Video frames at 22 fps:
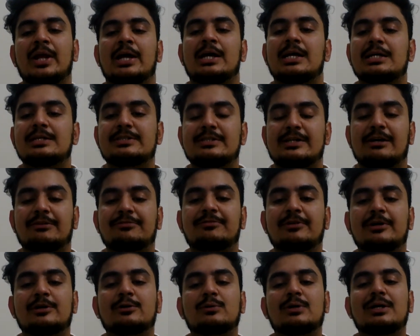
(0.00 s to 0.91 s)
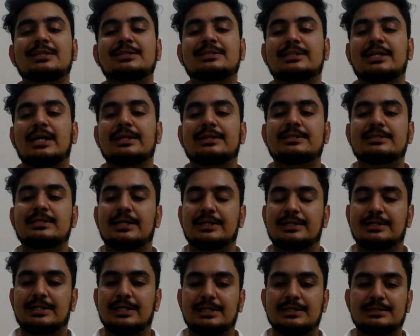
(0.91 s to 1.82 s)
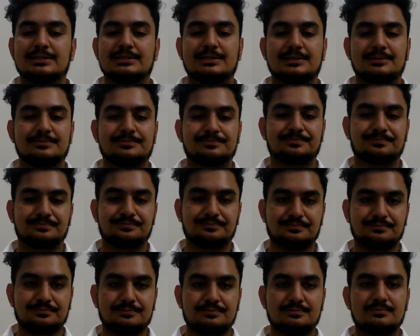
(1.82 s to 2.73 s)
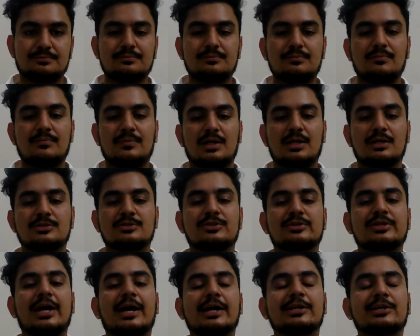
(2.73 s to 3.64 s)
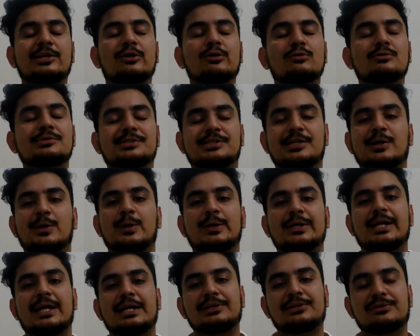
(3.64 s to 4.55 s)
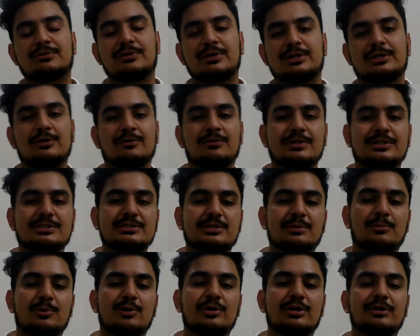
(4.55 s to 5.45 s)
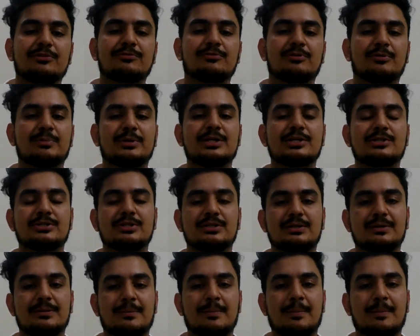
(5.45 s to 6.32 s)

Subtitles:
is referred to as death sentence. So thank you. See you next video with some more information.